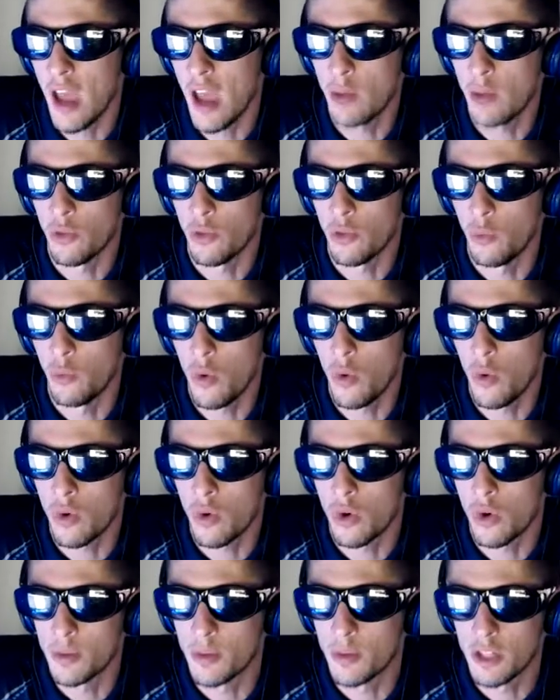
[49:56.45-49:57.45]
at with War
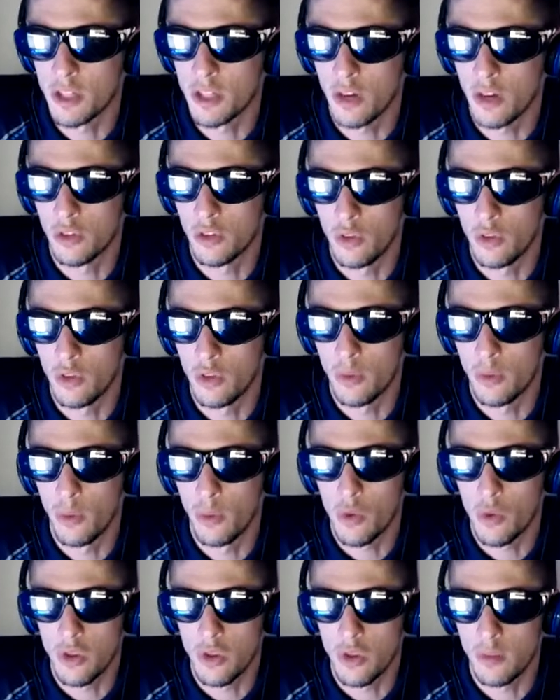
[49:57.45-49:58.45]
Corpse in our 2
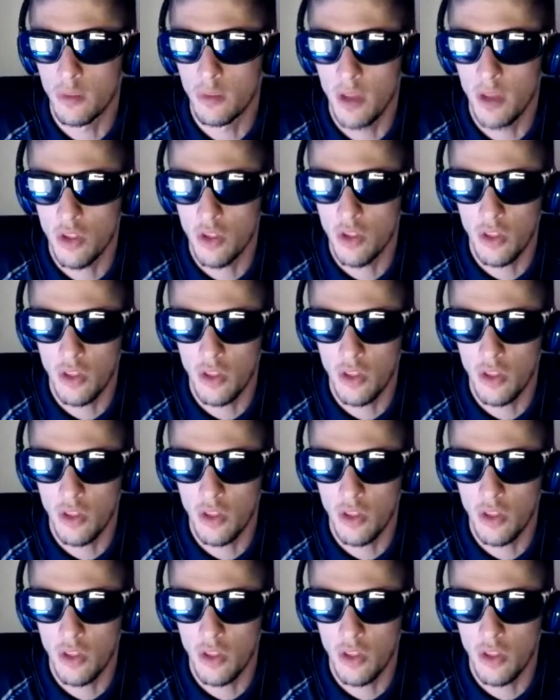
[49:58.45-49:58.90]
abortion debates,